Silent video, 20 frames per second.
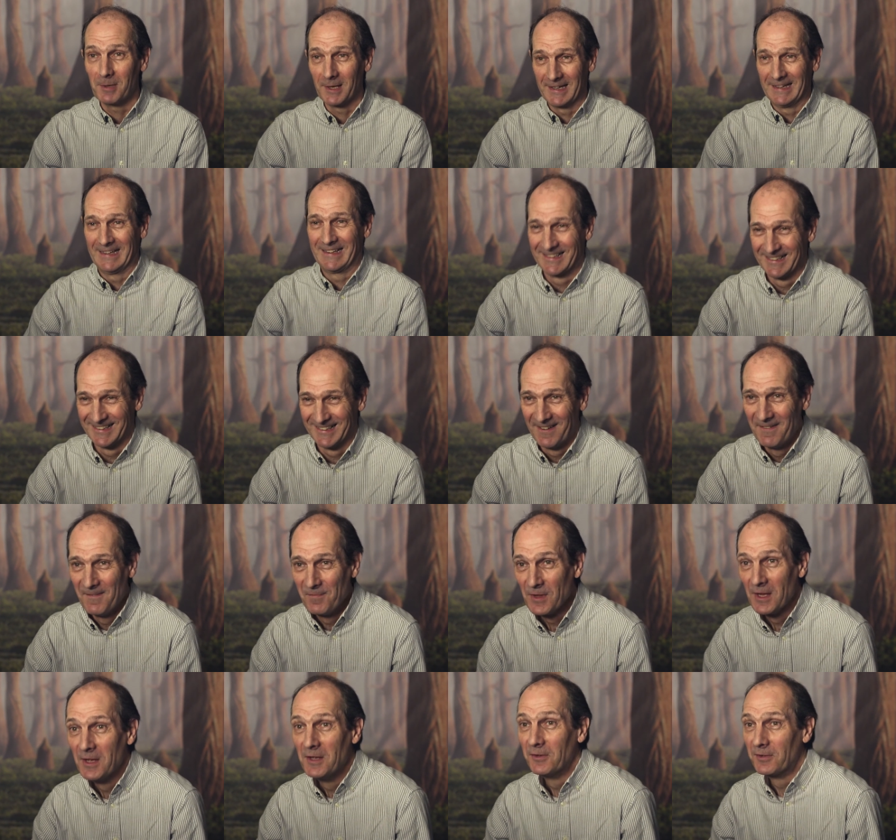big.
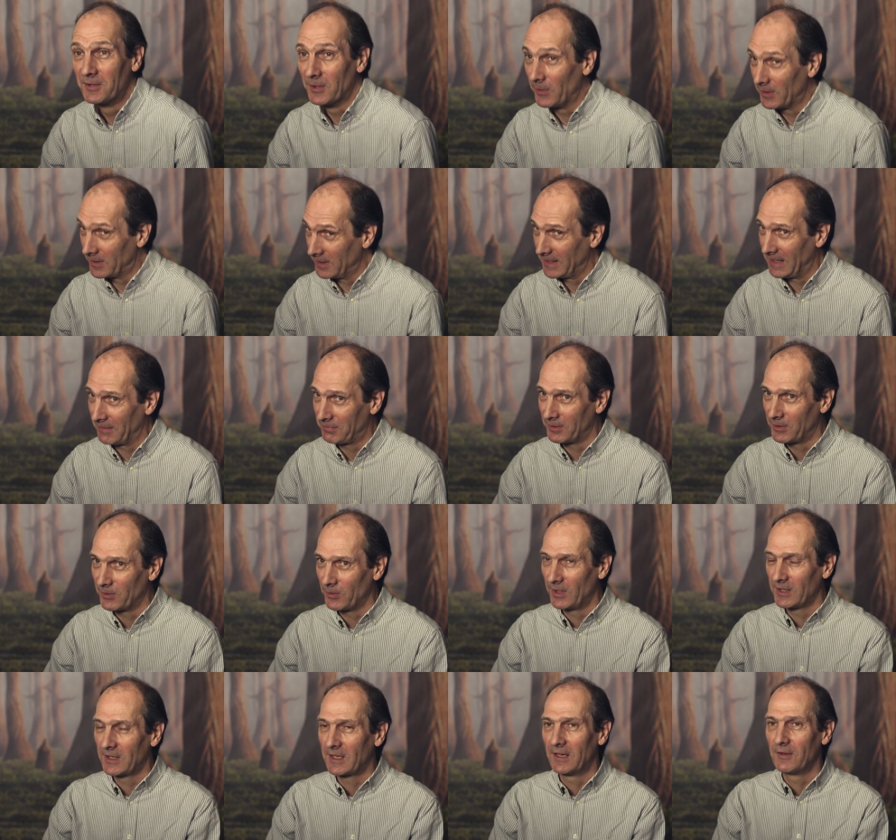so we're going to have to do
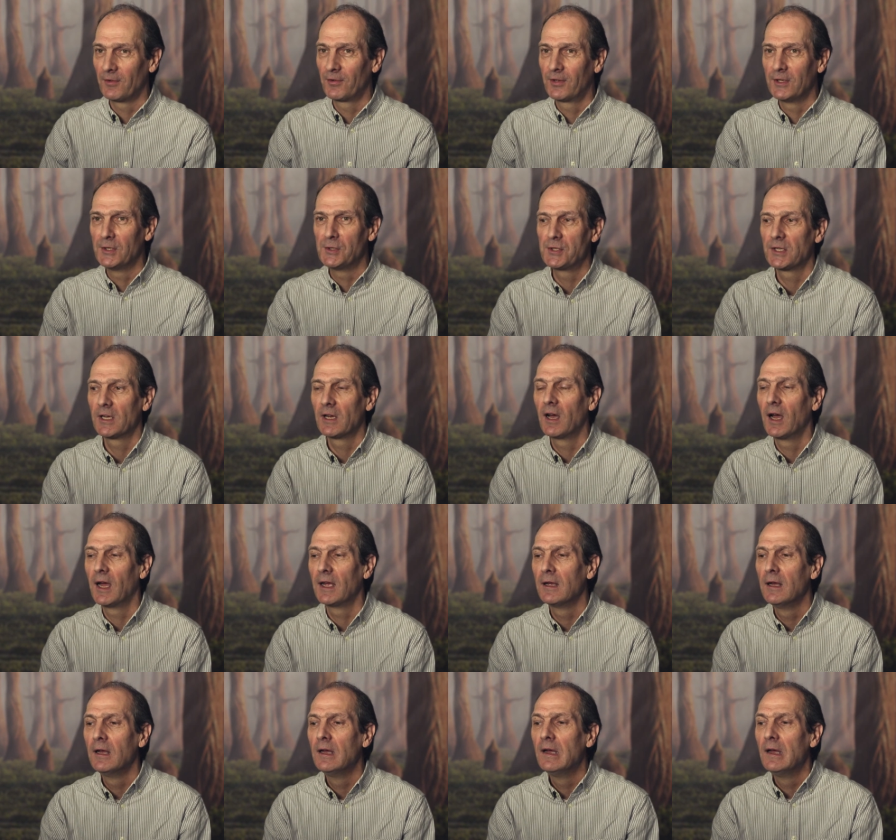it kind of CGI.